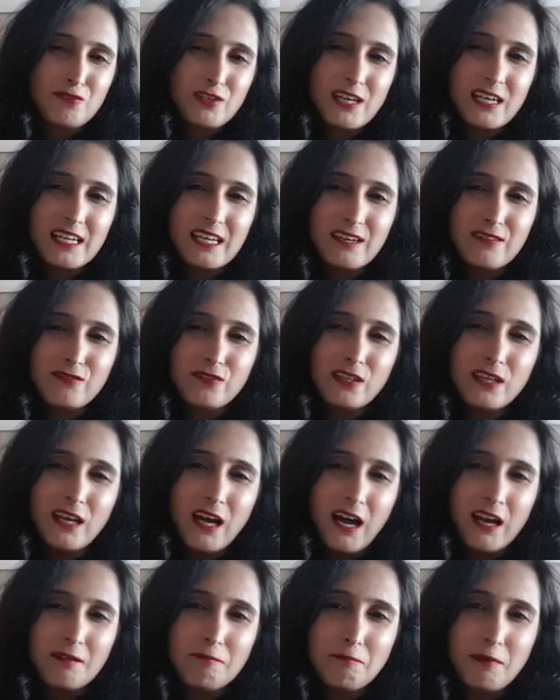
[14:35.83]
relieve the
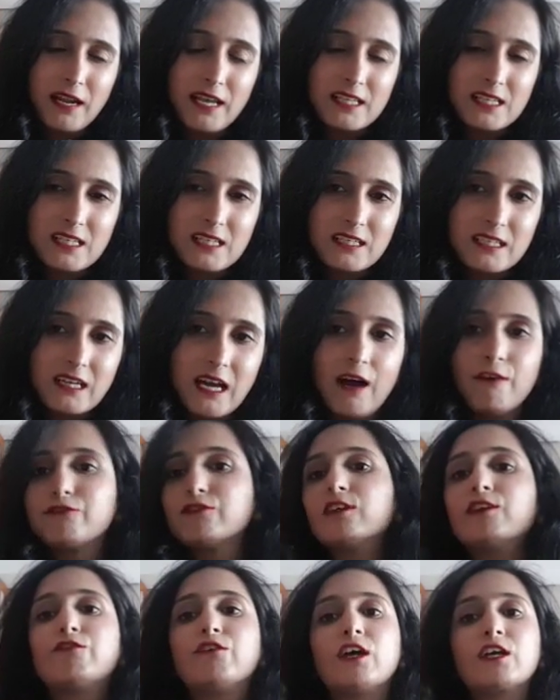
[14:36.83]
unpleasant
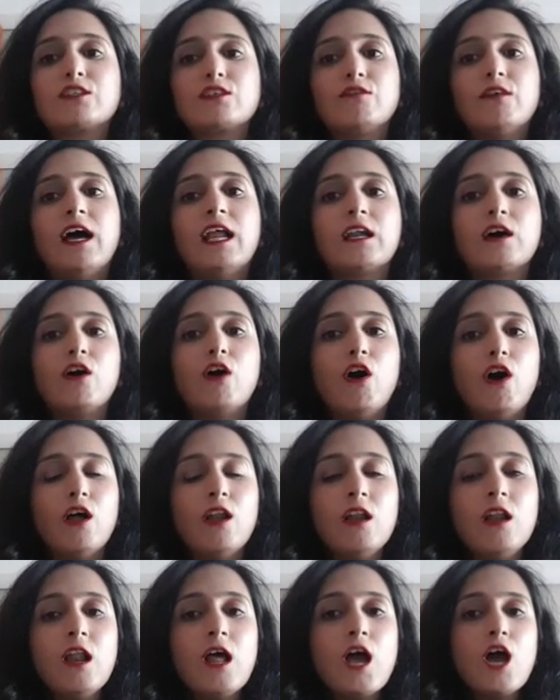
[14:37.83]
after effects of
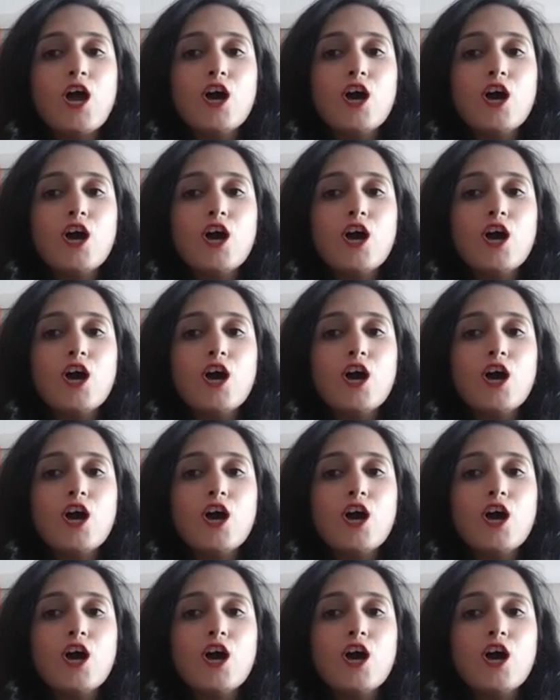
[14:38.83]
alcohol.